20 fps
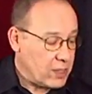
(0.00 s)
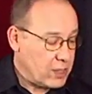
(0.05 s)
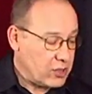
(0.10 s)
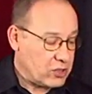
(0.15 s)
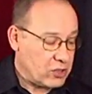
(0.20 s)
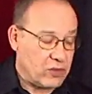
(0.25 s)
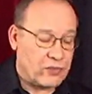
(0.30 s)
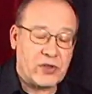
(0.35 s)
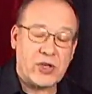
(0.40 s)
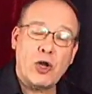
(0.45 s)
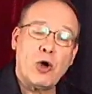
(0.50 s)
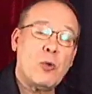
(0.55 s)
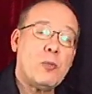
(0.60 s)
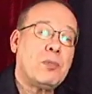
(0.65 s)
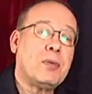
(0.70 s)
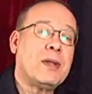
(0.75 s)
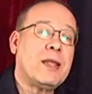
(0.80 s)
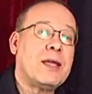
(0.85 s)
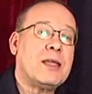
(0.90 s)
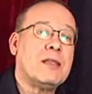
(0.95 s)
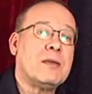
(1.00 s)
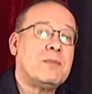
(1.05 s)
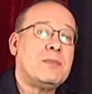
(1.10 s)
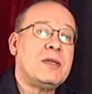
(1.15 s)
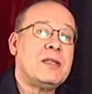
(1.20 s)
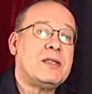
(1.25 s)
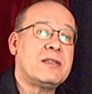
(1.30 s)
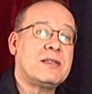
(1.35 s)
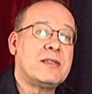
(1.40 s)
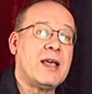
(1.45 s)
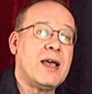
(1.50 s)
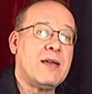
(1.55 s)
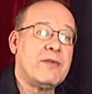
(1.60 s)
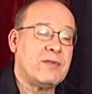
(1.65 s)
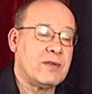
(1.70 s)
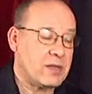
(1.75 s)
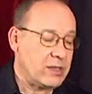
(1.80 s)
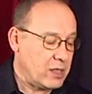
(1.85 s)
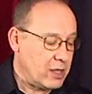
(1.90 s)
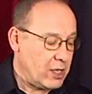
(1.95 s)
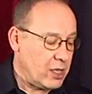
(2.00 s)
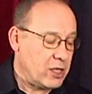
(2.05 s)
So if you don't play the B7,